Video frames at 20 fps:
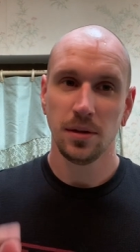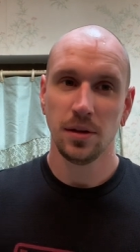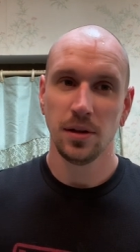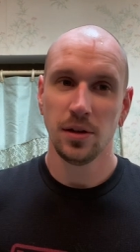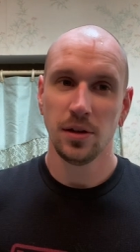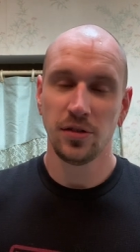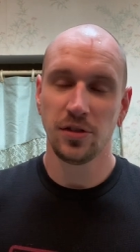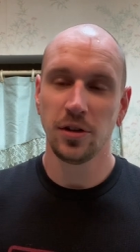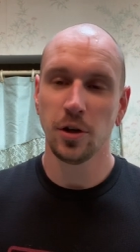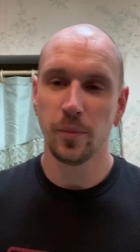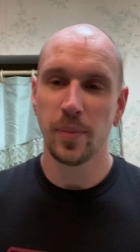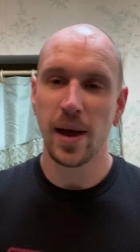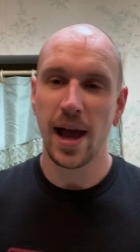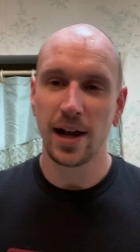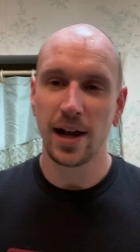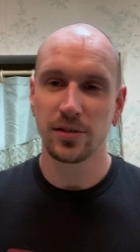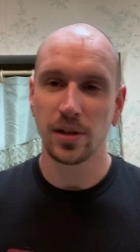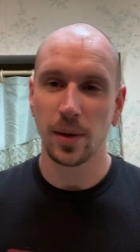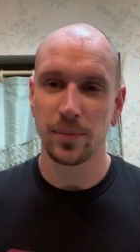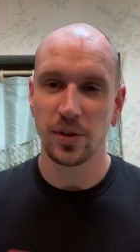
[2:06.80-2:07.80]
Still
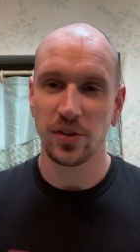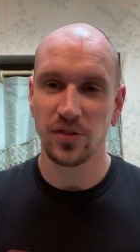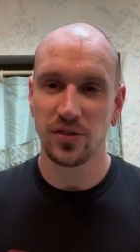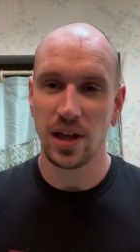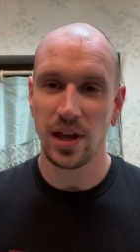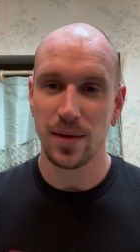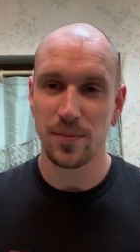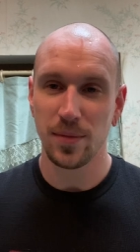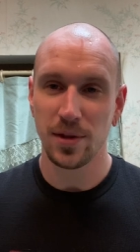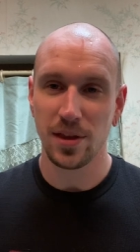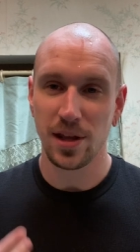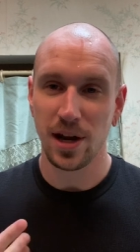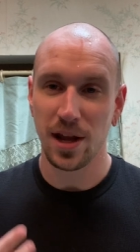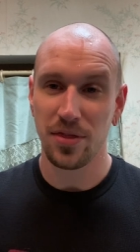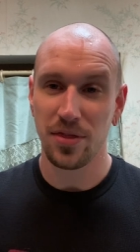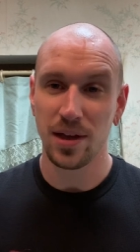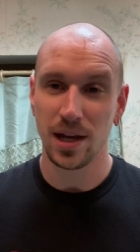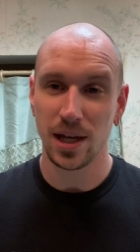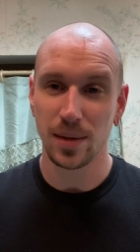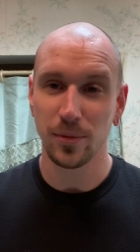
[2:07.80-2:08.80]
backs up the statement that I
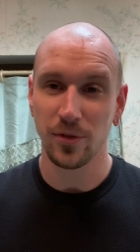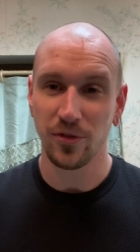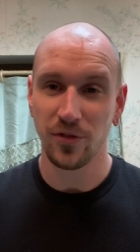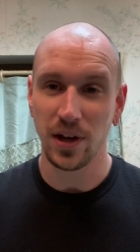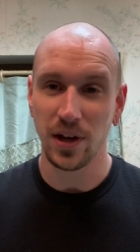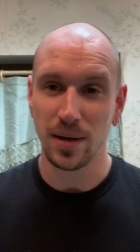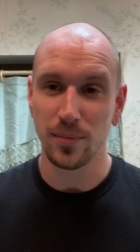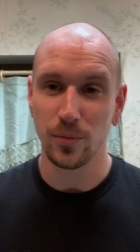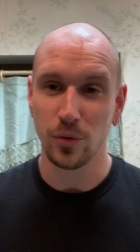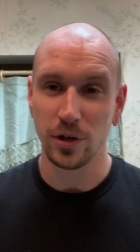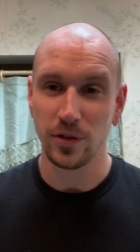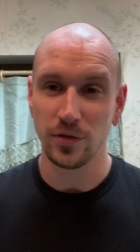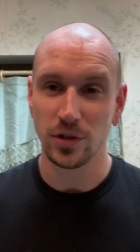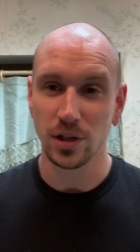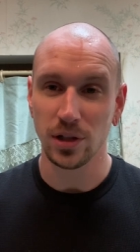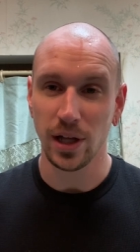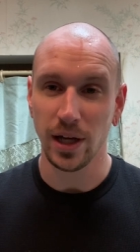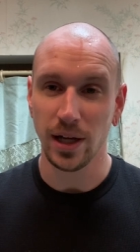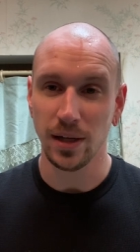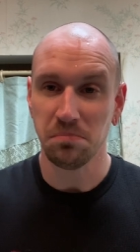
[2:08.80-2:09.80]
think I'm a fanboy of
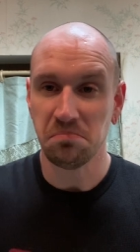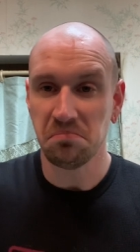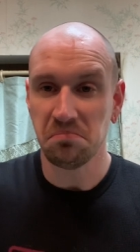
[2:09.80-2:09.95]
Gillette.